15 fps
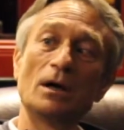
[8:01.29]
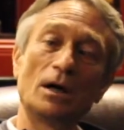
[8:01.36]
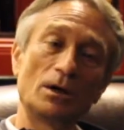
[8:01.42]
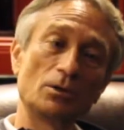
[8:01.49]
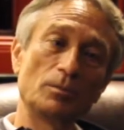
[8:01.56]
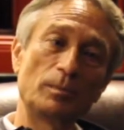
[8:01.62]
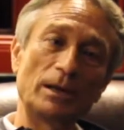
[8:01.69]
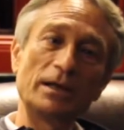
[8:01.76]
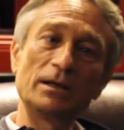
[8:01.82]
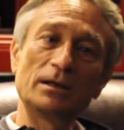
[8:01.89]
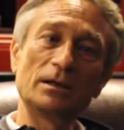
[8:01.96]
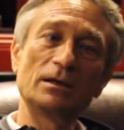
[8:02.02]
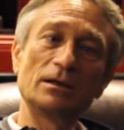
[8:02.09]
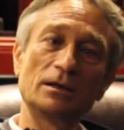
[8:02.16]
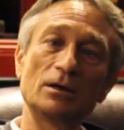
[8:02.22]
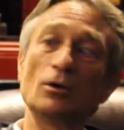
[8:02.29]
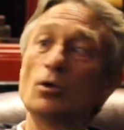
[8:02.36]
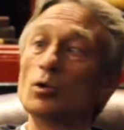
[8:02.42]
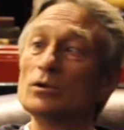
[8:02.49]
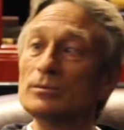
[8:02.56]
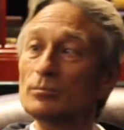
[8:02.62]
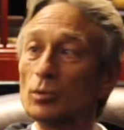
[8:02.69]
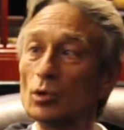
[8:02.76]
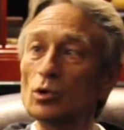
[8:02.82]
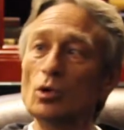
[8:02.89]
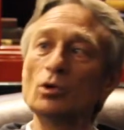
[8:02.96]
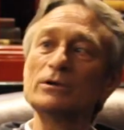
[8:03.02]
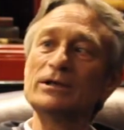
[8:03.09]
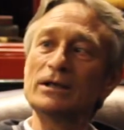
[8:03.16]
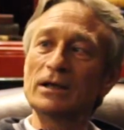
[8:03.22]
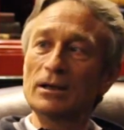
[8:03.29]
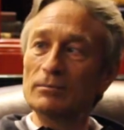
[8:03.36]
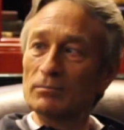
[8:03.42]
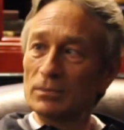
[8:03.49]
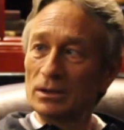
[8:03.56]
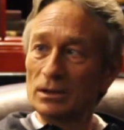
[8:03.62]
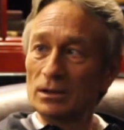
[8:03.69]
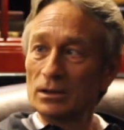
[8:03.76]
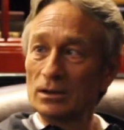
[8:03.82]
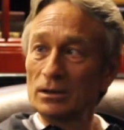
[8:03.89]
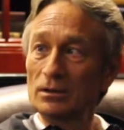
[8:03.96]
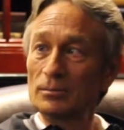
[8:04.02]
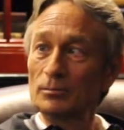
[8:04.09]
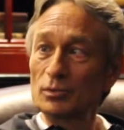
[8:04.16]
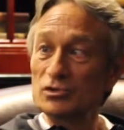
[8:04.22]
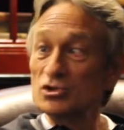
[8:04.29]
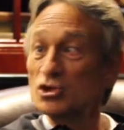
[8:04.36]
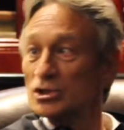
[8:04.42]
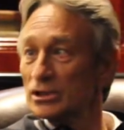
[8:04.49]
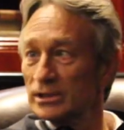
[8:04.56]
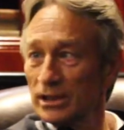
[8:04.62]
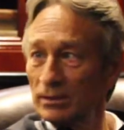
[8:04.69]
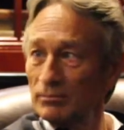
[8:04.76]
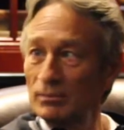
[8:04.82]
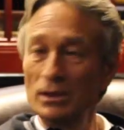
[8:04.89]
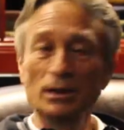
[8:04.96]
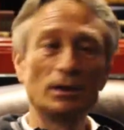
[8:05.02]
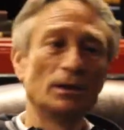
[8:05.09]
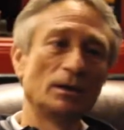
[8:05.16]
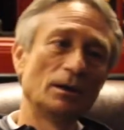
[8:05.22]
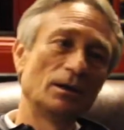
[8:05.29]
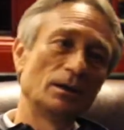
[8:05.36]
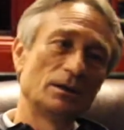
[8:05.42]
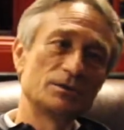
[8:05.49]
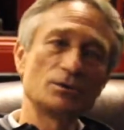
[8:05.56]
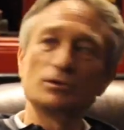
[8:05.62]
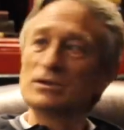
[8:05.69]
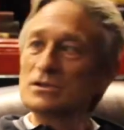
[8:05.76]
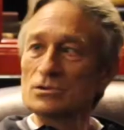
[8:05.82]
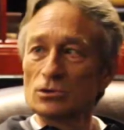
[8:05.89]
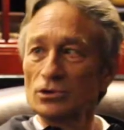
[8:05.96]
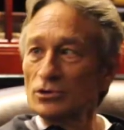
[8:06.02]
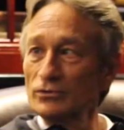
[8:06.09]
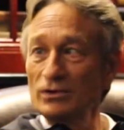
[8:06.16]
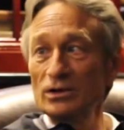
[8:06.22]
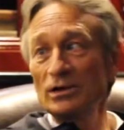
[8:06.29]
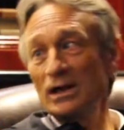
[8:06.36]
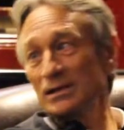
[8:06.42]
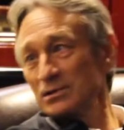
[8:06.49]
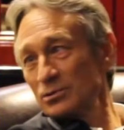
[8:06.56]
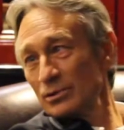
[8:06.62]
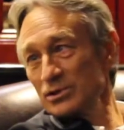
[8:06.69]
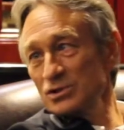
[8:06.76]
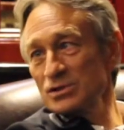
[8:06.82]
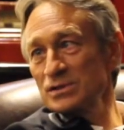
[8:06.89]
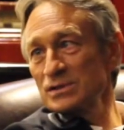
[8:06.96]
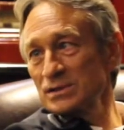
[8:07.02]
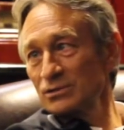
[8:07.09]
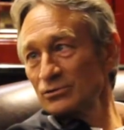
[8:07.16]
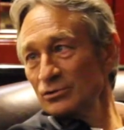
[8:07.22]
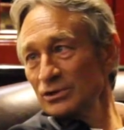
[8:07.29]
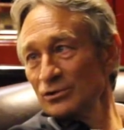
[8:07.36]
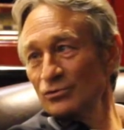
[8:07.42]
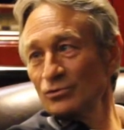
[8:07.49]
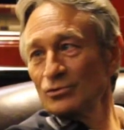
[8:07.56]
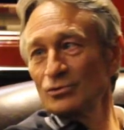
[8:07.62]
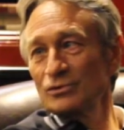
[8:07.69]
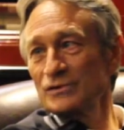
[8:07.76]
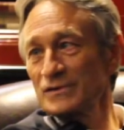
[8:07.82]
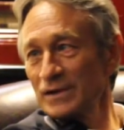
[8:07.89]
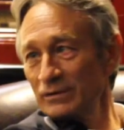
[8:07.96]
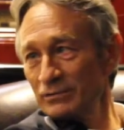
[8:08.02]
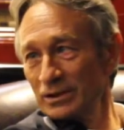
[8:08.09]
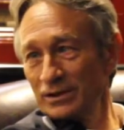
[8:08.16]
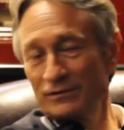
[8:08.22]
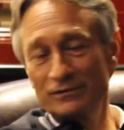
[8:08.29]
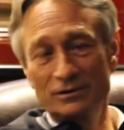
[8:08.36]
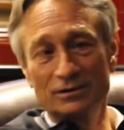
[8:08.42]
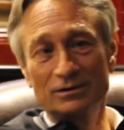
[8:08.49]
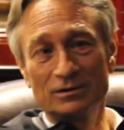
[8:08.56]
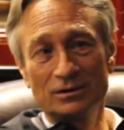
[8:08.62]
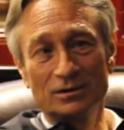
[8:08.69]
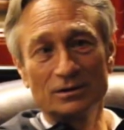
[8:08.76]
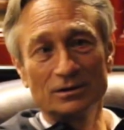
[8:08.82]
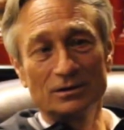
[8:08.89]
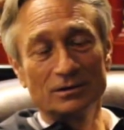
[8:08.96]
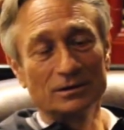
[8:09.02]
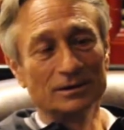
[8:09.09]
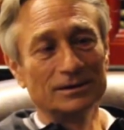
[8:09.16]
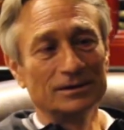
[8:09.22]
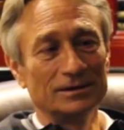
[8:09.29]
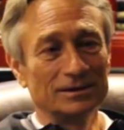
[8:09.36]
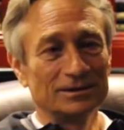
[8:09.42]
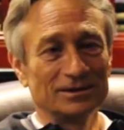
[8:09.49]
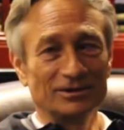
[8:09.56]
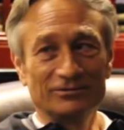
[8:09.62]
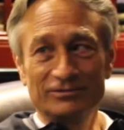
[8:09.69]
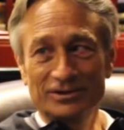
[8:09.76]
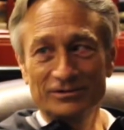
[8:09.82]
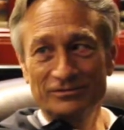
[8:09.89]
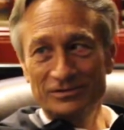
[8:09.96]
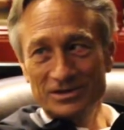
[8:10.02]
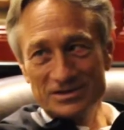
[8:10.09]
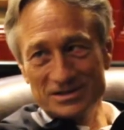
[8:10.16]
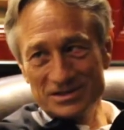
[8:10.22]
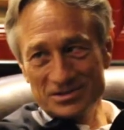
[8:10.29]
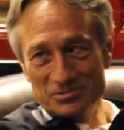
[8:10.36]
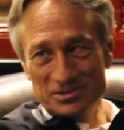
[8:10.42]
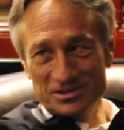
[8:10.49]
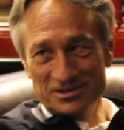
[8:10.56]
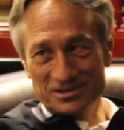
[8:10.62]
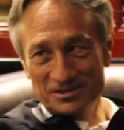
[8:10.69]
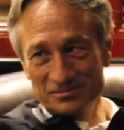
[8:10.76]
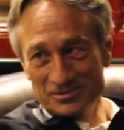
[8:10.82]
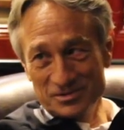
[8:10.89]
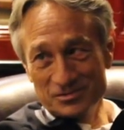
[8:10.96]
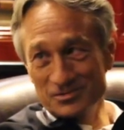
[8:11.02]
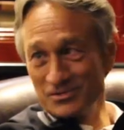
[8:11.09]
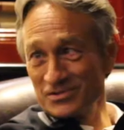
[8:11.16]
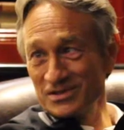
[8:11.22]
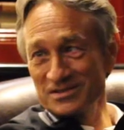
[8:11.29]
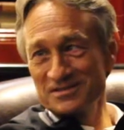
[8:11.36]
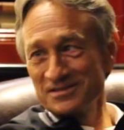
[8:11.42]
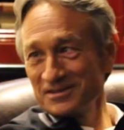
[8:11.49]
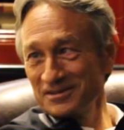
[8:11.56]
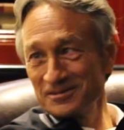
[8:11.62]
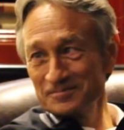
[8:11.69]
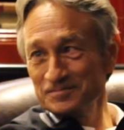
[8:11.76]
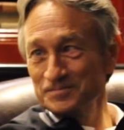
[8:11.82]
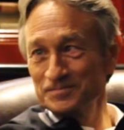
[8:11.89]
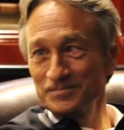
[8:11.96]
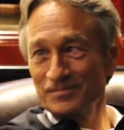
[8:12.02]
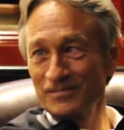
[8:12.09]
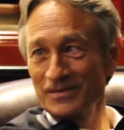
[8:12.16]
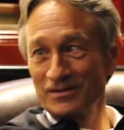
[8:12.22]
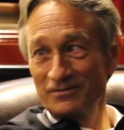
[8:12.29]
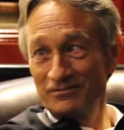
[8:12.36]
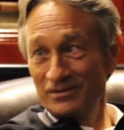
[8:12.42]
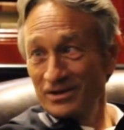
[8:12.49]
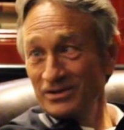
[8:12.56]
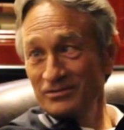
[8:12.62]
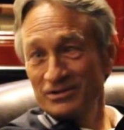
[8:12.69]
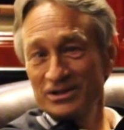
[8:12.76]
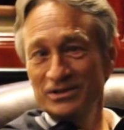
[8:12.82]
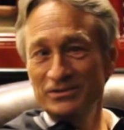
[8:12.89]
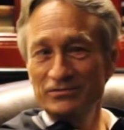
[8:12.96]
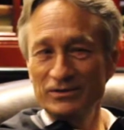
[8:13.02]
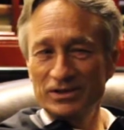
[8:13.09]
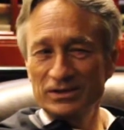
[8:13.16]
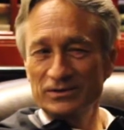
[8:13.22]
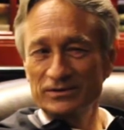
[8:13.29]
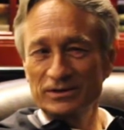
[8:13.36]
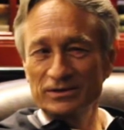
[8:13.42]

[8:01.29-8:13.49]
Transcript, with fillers: Are you playing a hold, ball holding game, uh, positional game? So there's a lot of uh, uh, questions that you need to discover it in, uh, in five weeks, six weeks time. So it's just uh, very, very difficult.